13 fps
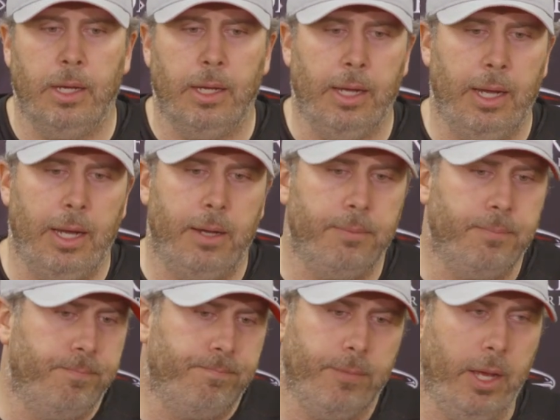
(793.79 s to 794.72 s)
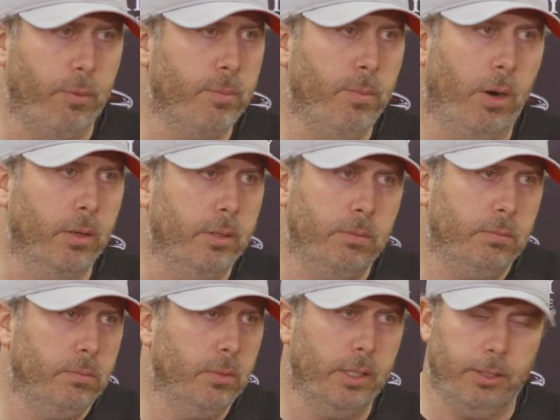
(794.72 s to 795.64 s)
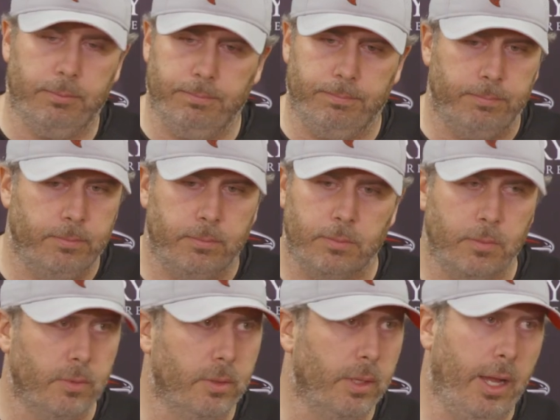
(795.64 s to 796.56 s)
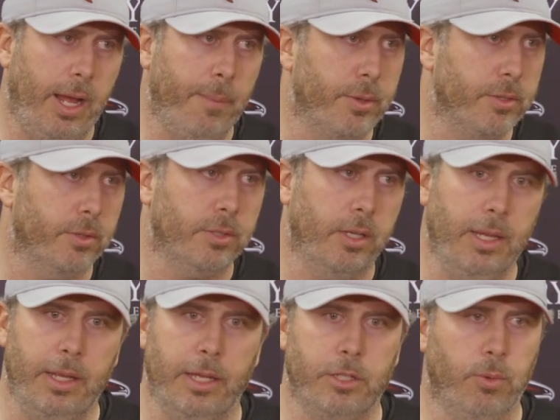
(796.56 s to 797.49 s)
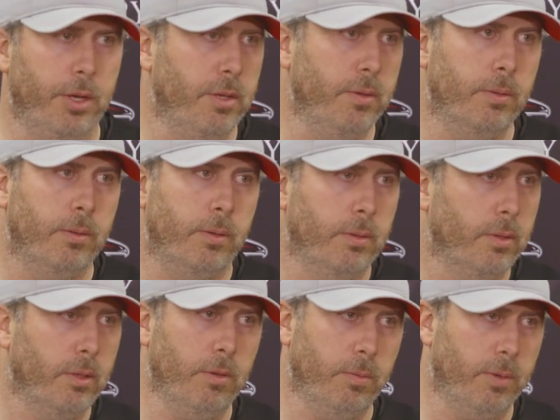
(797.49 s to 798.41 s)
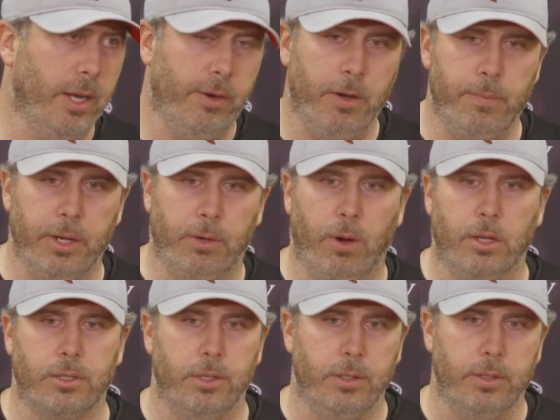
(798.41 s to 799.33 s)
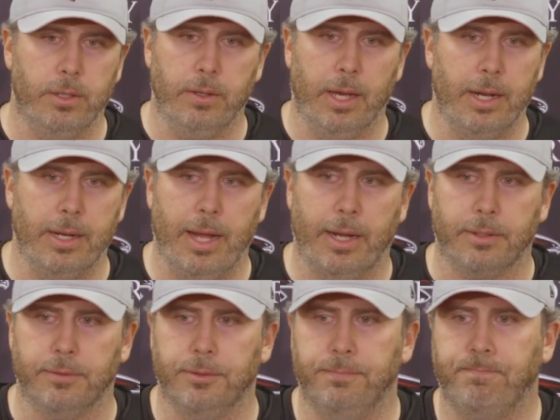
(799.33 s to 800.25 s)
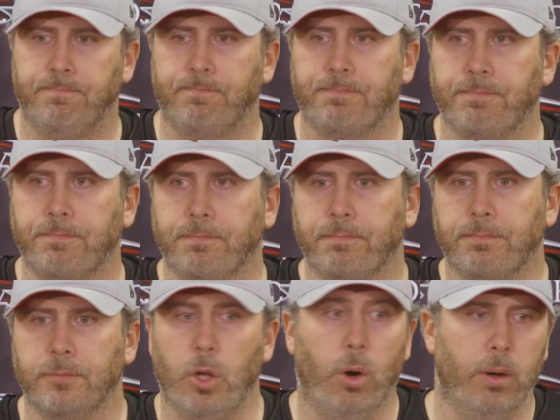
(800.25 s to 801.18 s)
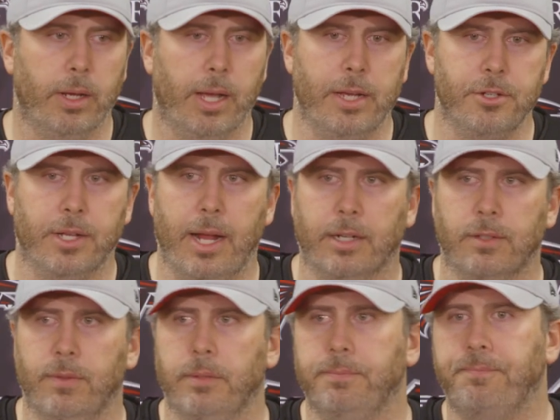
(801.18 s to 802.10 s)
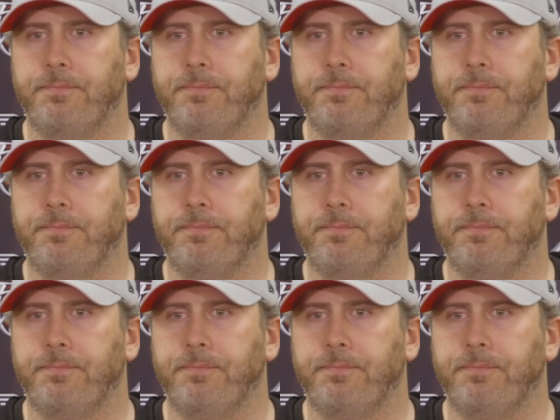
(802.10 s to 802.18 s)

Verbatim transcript: uh, like with Marlon, like that happens on Sunday. That's why you you carry a big roster and you got inactives or guys you can activate.